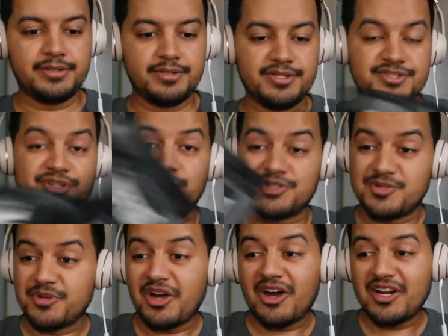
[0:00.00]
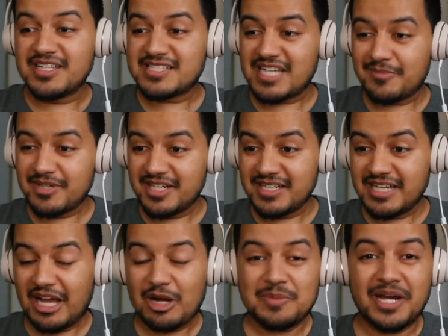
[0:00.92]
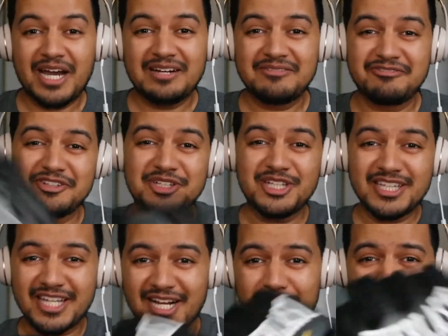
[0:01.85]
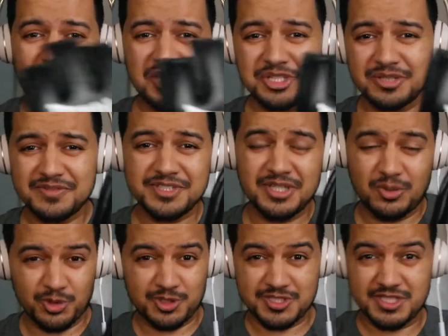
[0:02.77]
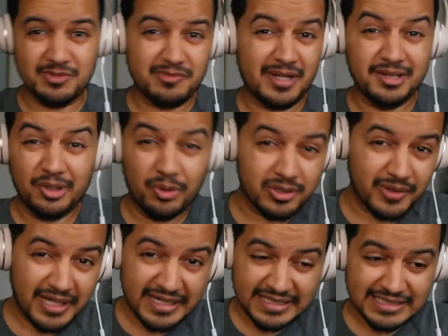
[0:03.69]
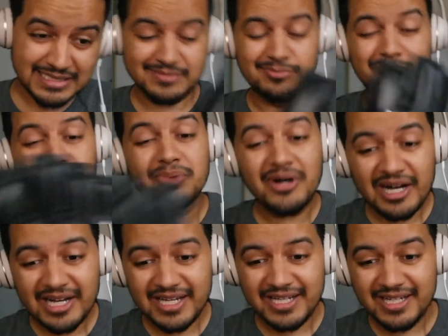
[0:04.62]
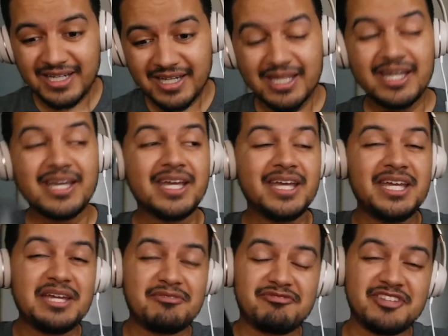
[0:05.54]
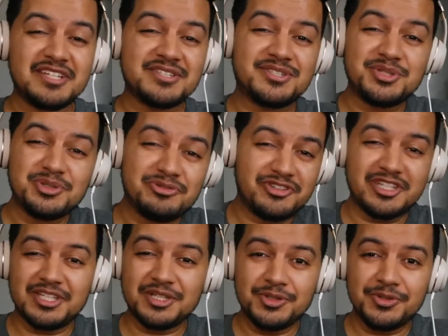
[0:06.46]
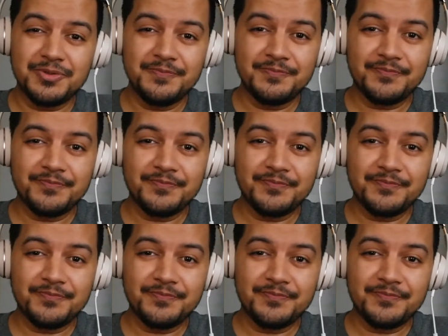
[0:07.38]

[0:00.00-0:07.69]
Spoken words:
So to be honest, I mean, now I'm kind of feeling like I probably should have stuck with some of my lower ratings, but if these do fit you,